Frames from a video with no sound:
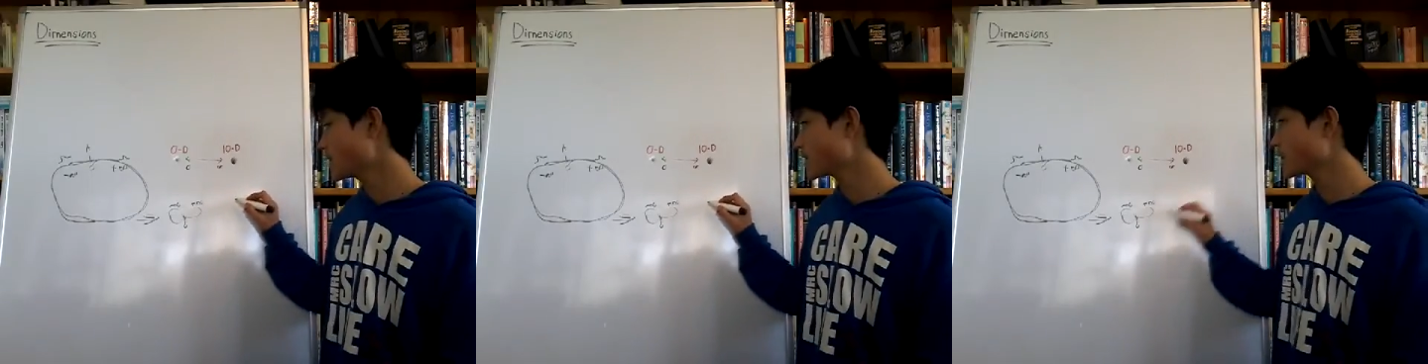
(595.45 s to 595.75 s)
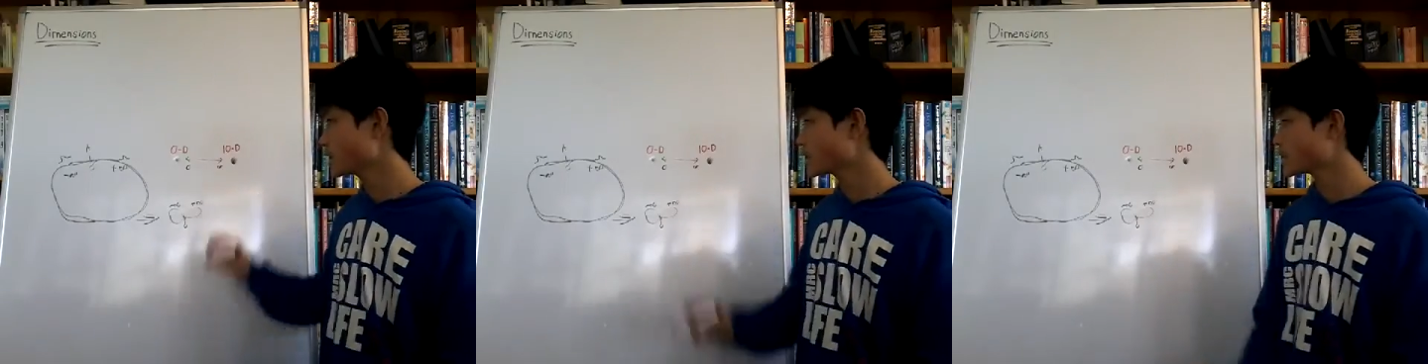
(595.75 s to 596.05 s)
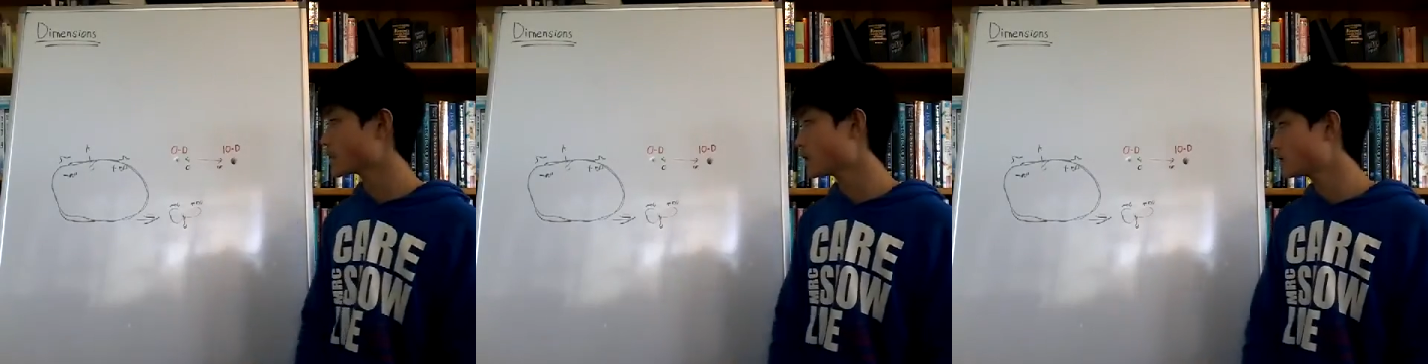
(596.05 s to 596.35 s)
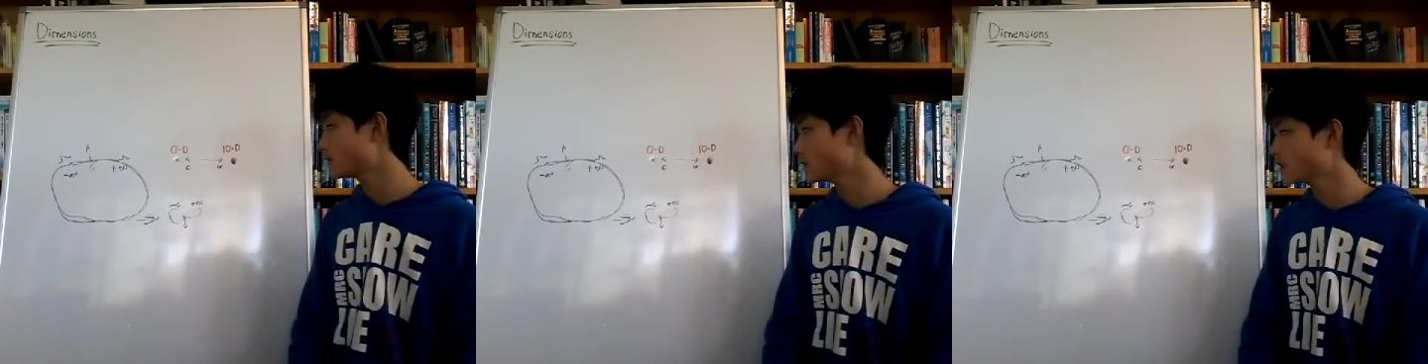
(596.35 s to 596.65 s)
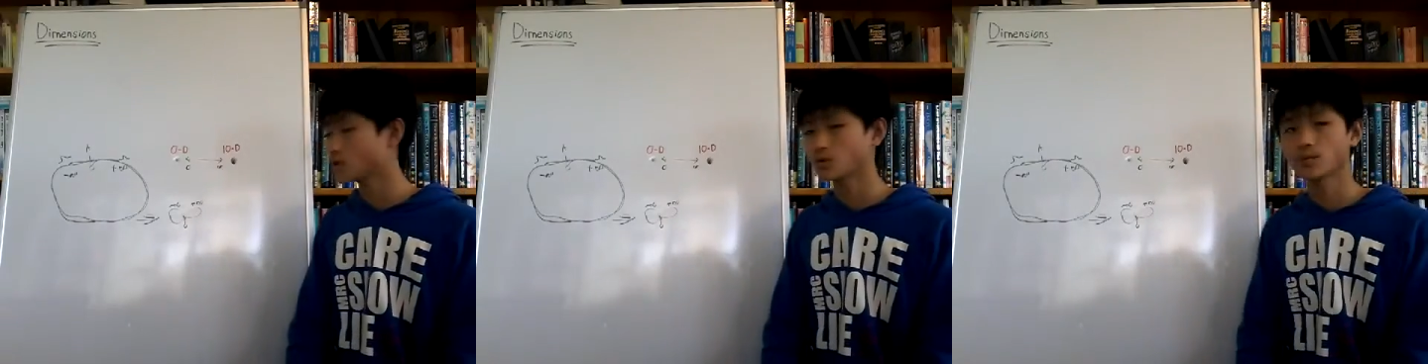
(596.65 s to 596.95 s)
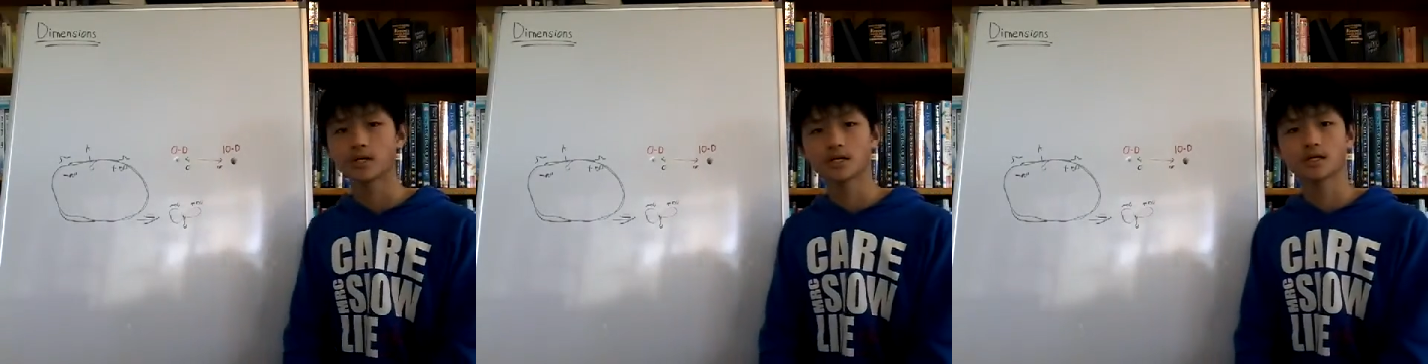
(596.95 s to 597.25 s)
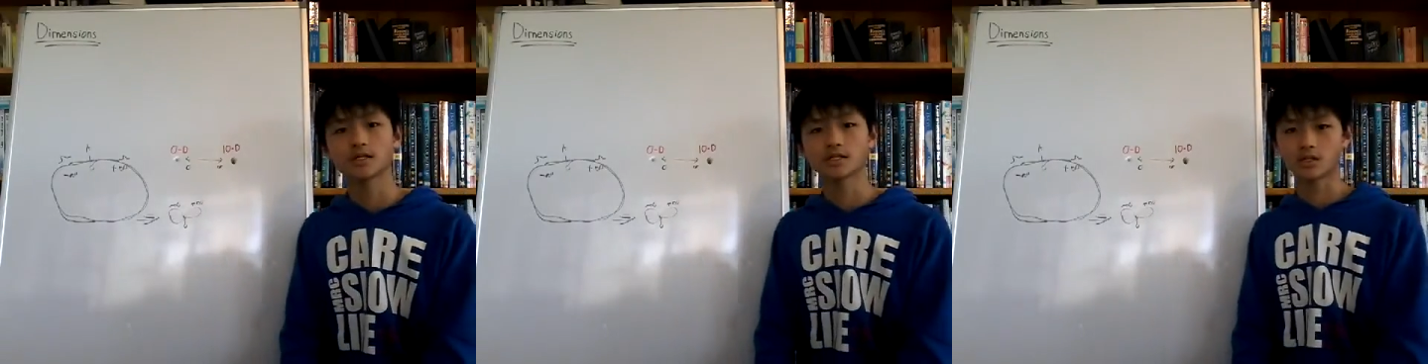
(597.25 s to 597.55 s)
think that Alpha and
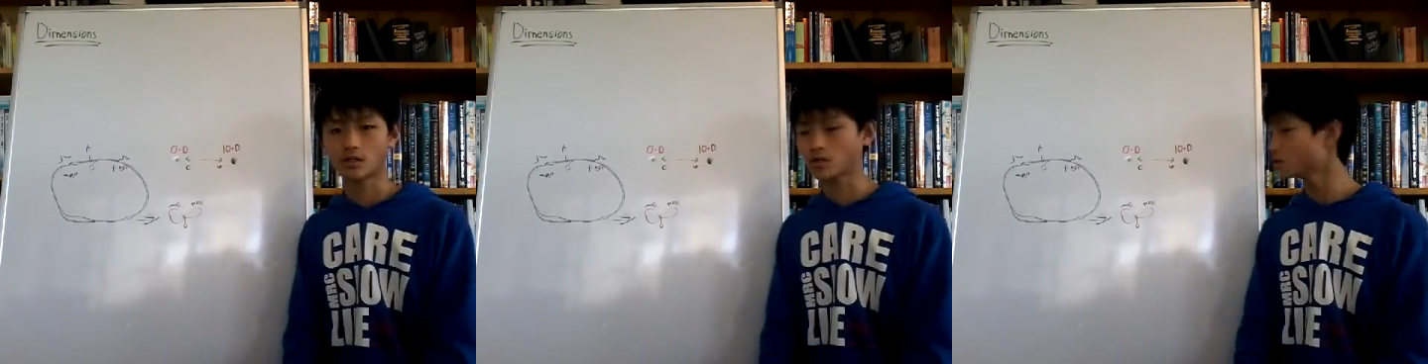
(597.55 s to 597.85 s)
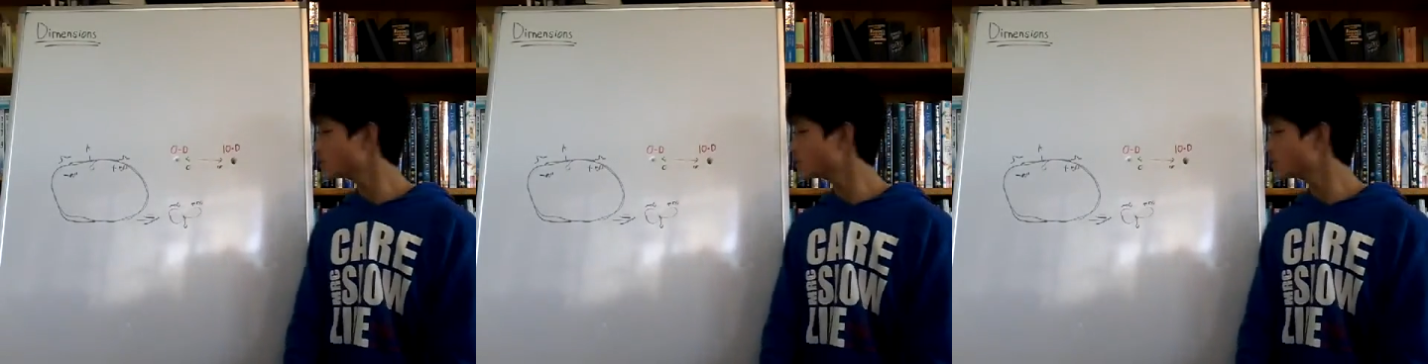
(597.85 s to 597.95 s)
Omega is God.